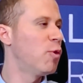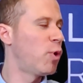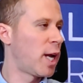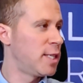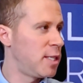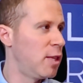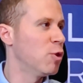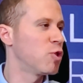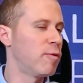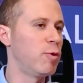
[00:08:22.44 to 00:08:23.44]
when I see
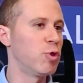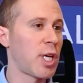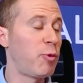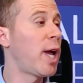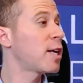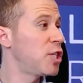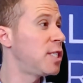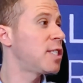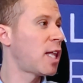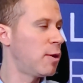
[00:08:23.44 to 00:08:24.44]
those reviews. And we actually
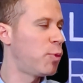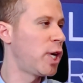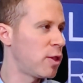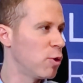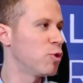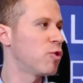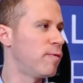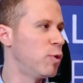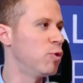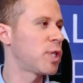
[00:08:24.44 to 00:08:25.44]
celebrate those
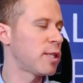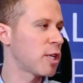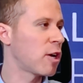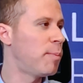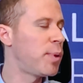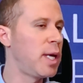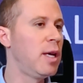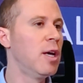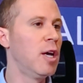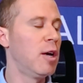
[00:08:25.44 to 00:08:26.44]
reviews as a company,